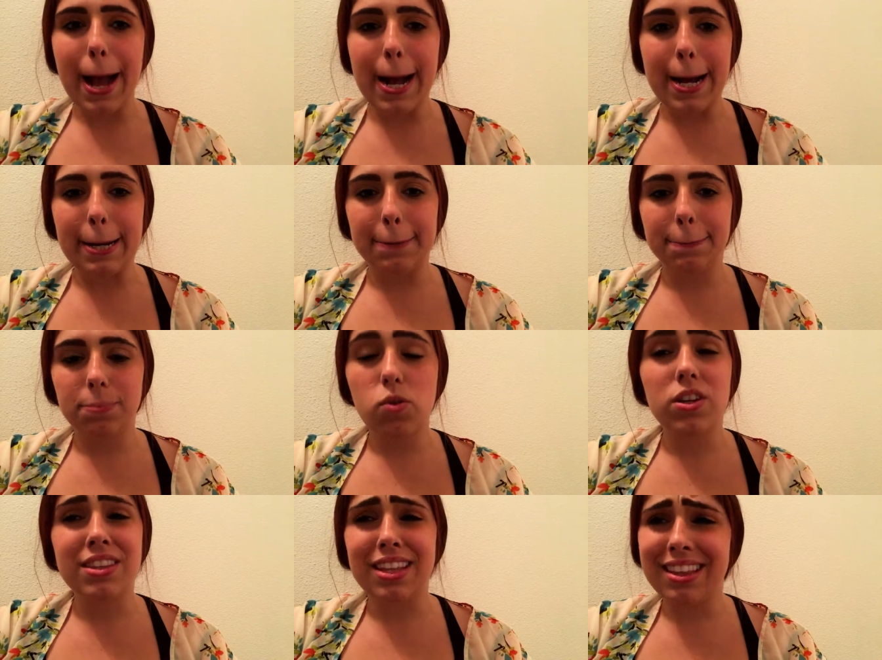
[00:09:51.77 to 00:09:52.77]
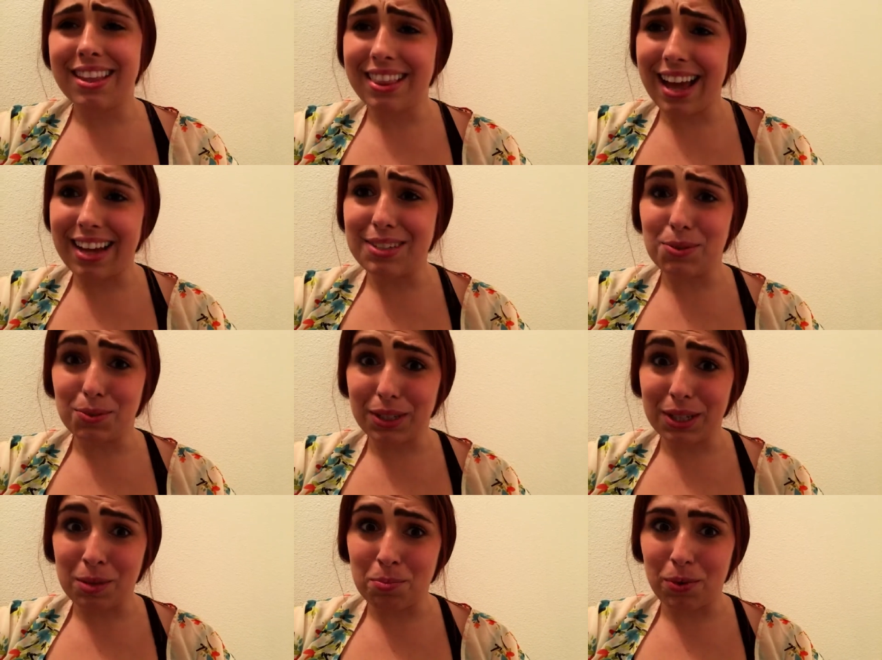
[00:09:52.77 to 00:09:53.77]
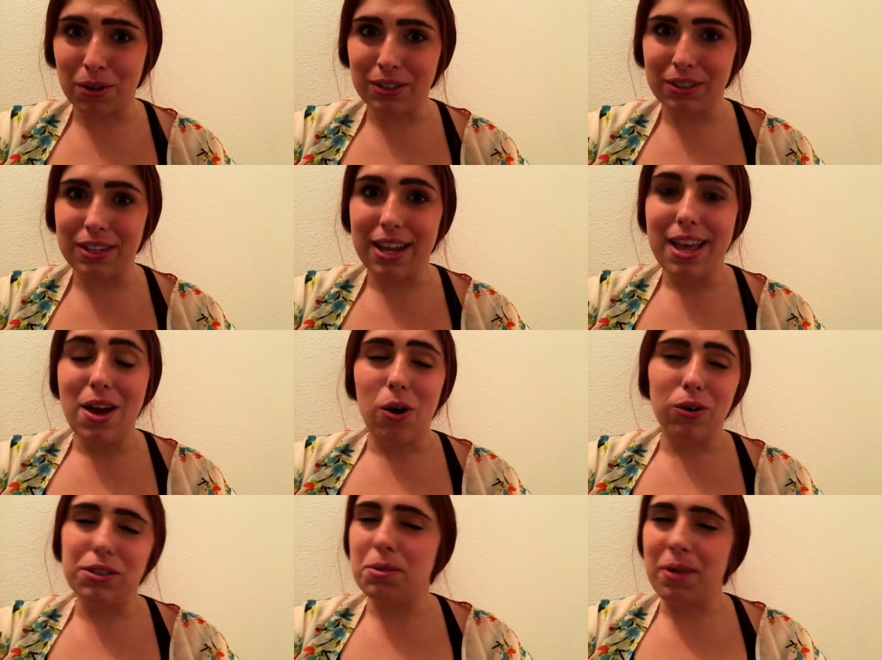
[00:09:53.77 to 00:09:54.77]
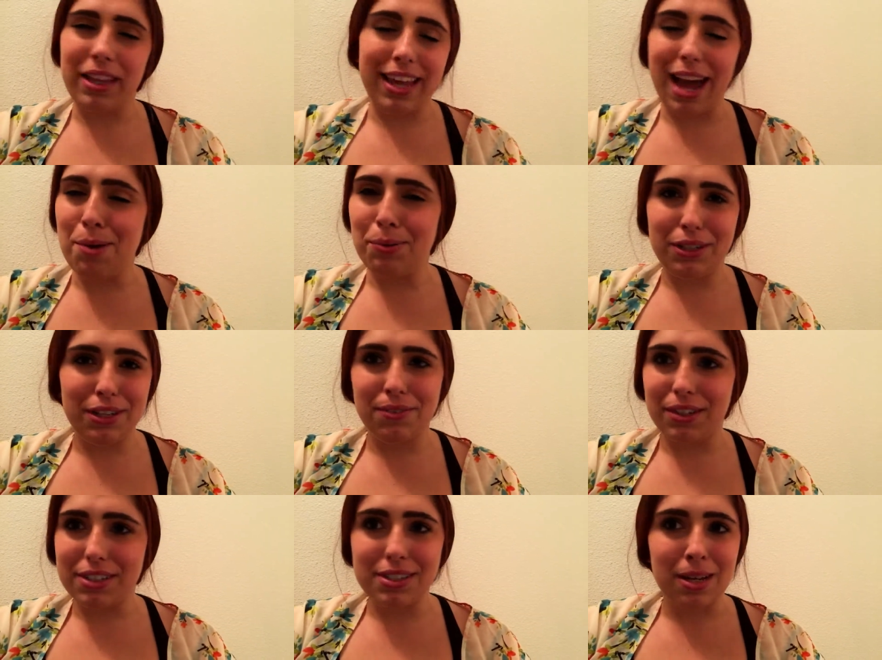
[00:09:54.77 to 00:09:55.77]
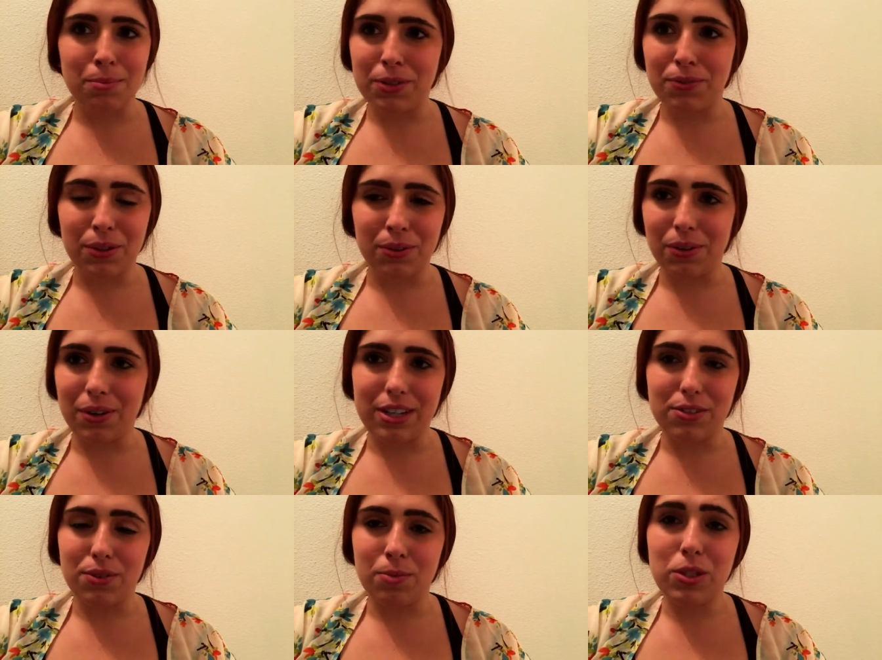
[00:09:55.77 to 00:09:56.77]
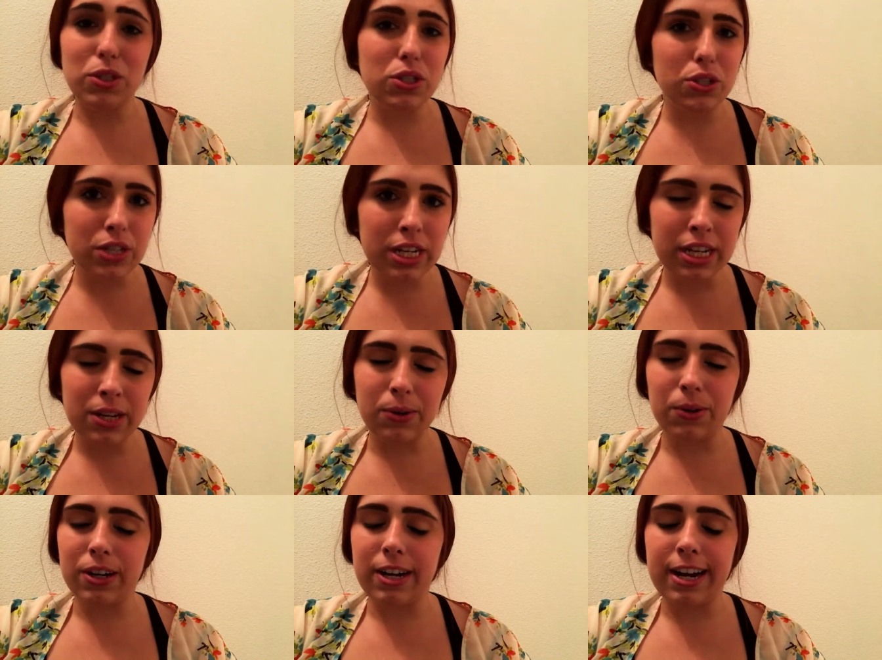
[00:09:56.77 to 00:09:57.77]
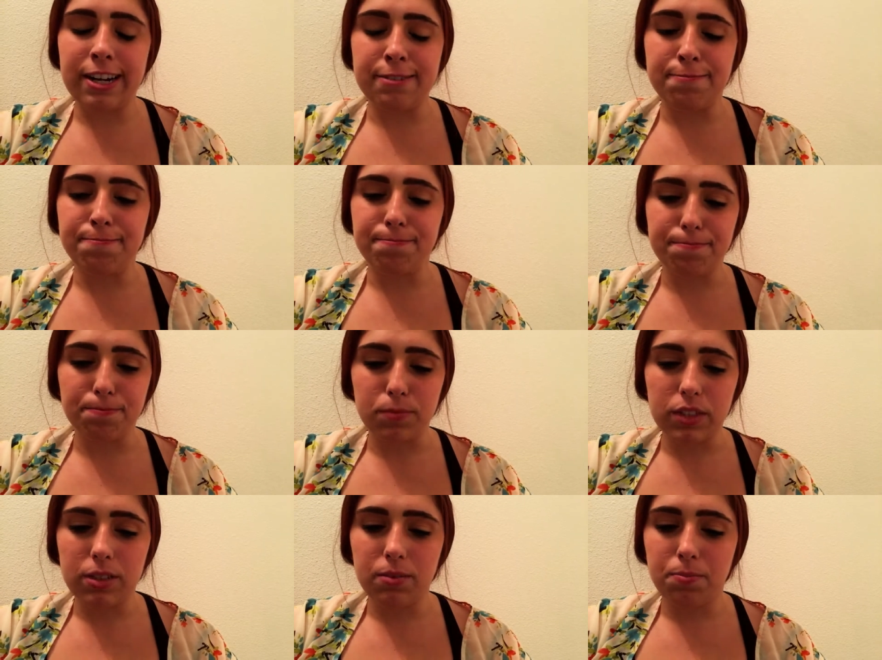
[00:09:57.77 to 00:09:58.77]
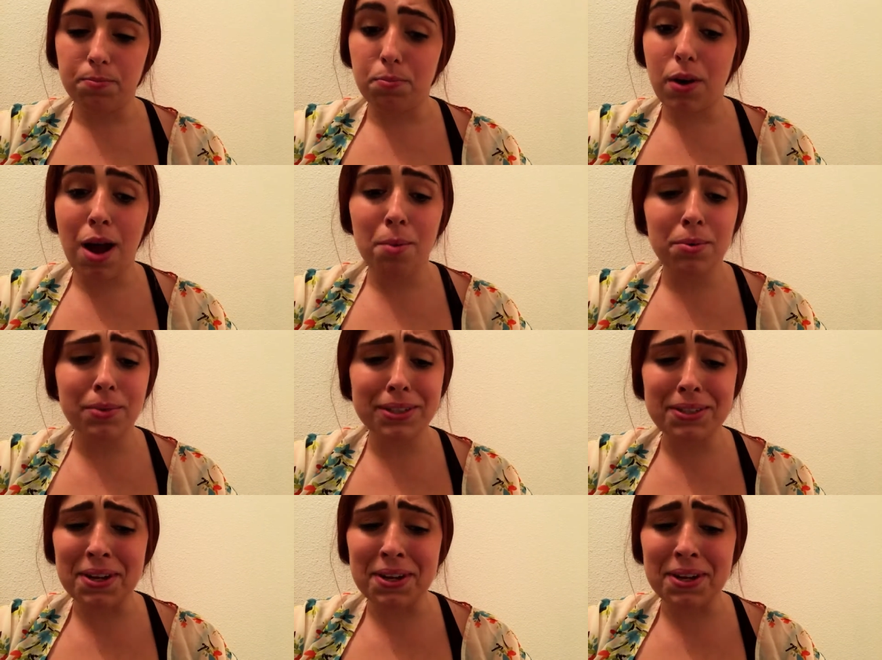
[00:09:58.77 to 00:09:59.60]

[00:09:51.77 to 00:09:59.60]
Um, so I think that that is really important. Ultimately, I would never accept a friend request from a student or um, probably